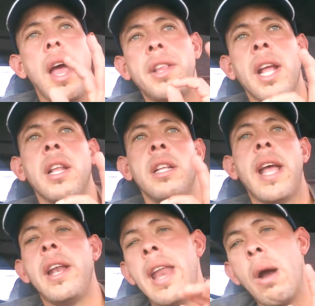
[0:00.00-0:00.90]
at the end of the
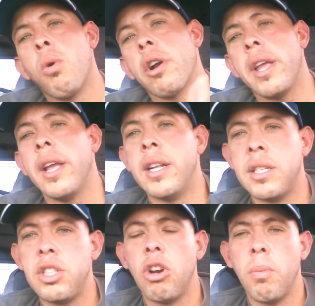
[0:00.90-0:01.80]
day, networking
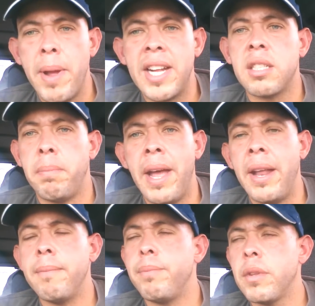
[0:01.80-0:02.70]
is your best
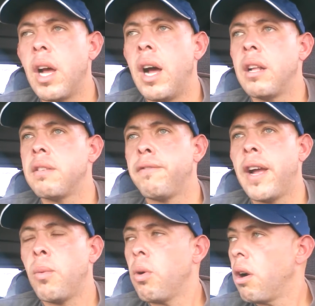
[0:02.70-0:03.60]
bet uh, to
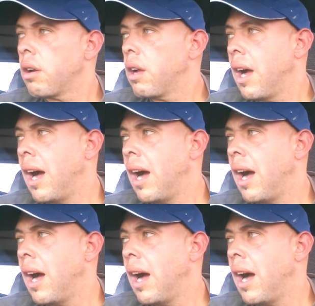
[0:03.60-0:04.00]
find work.